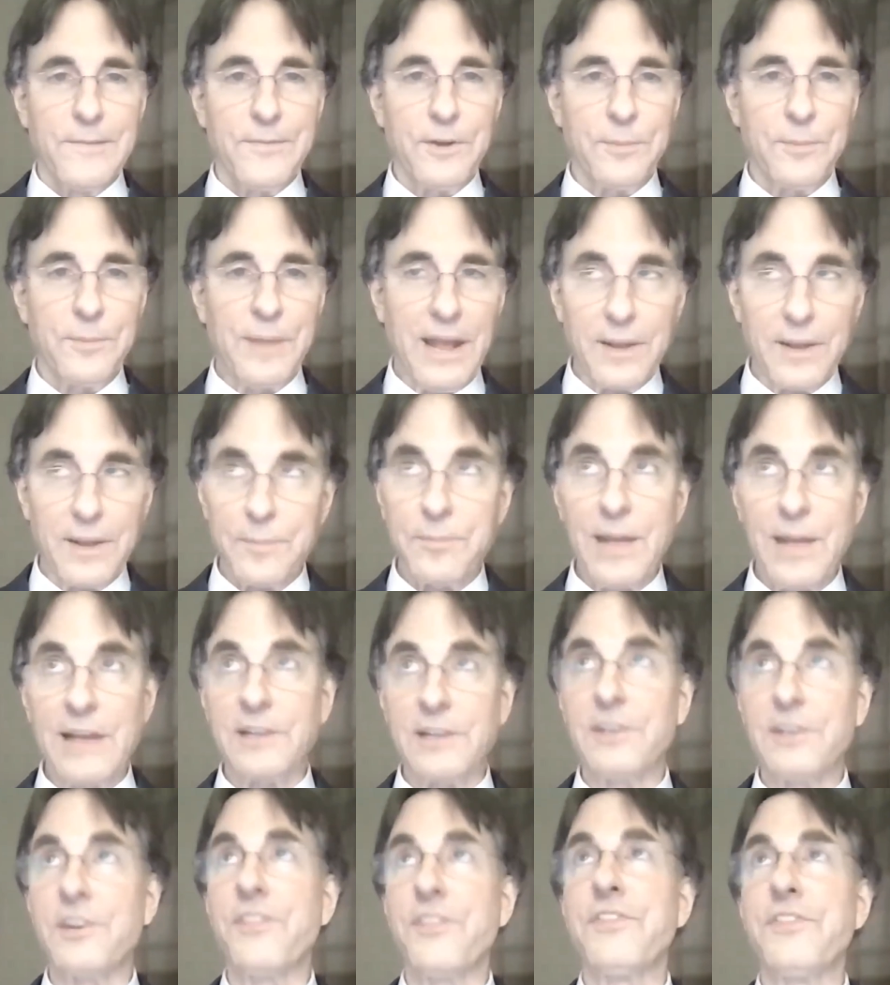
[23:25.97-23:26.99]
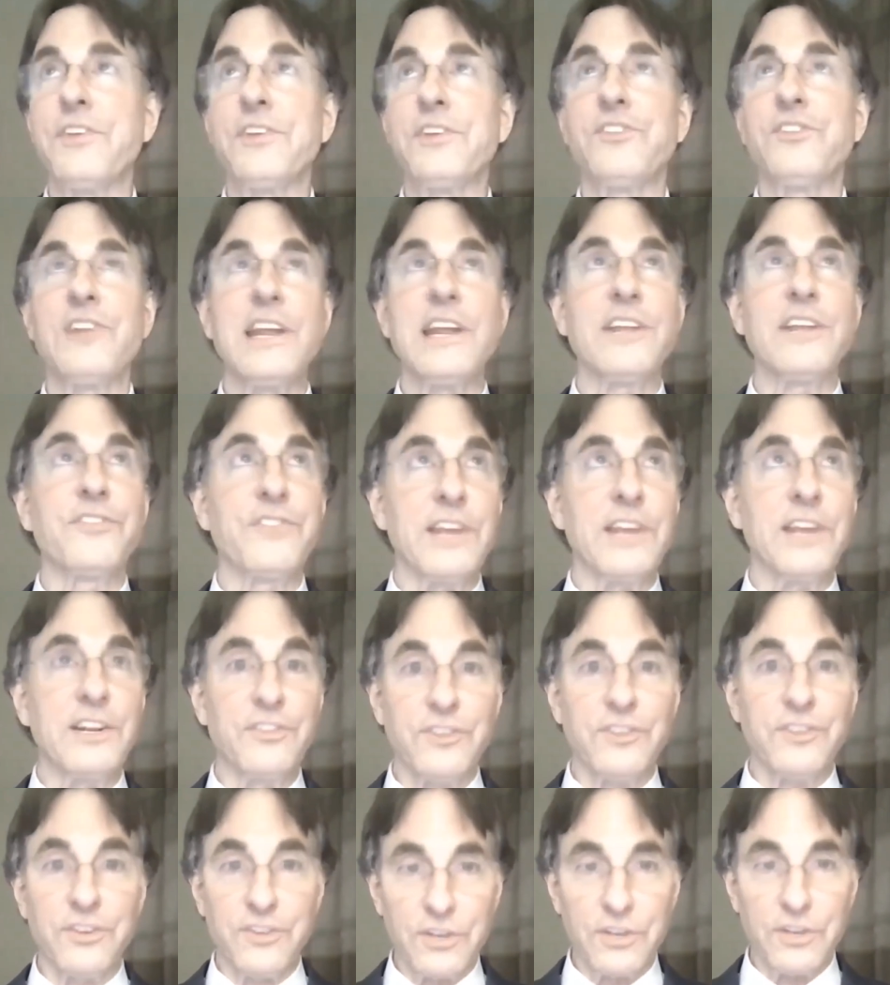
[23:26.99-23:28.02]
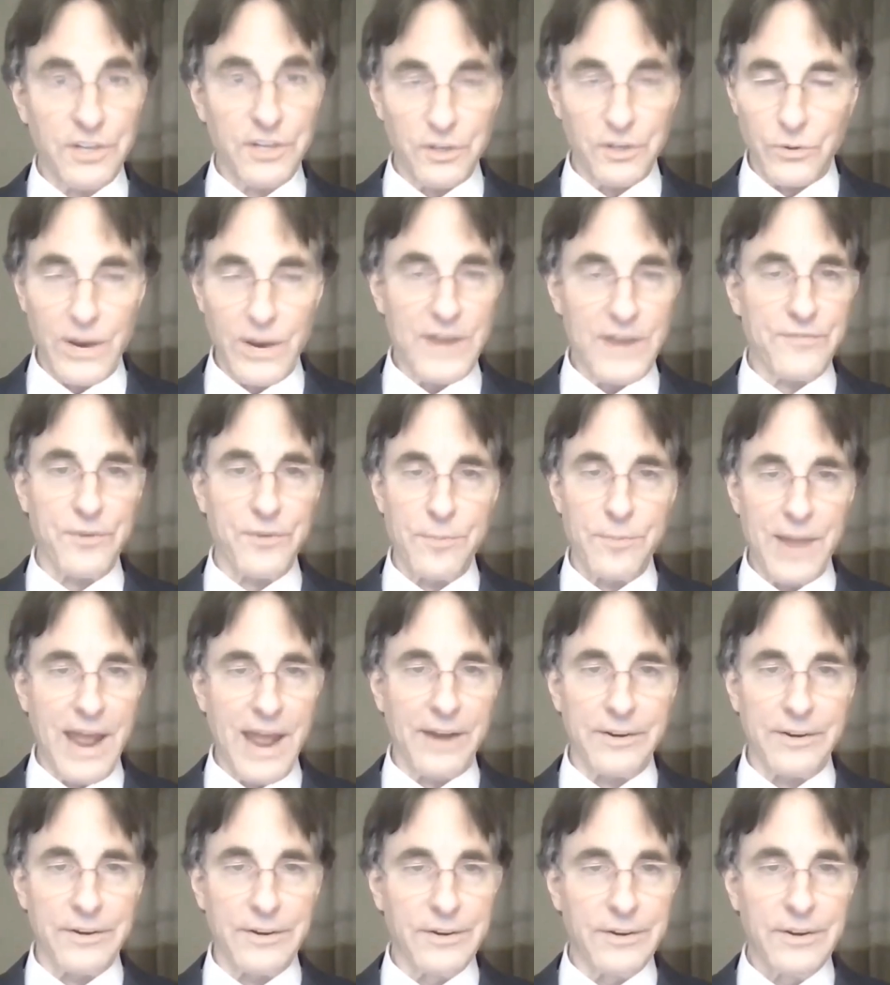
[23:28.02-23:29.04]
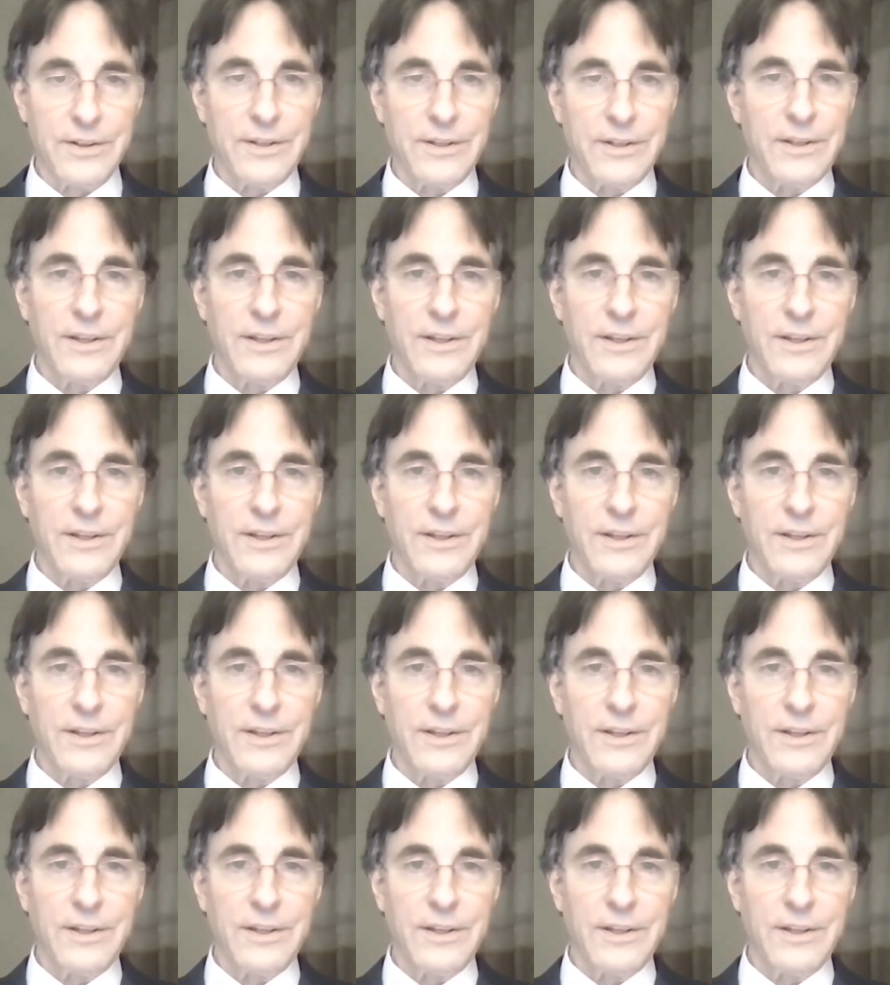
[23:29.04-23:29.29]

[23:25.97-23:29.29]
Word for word: They're back, back into th seeing things as, in a grateful manner,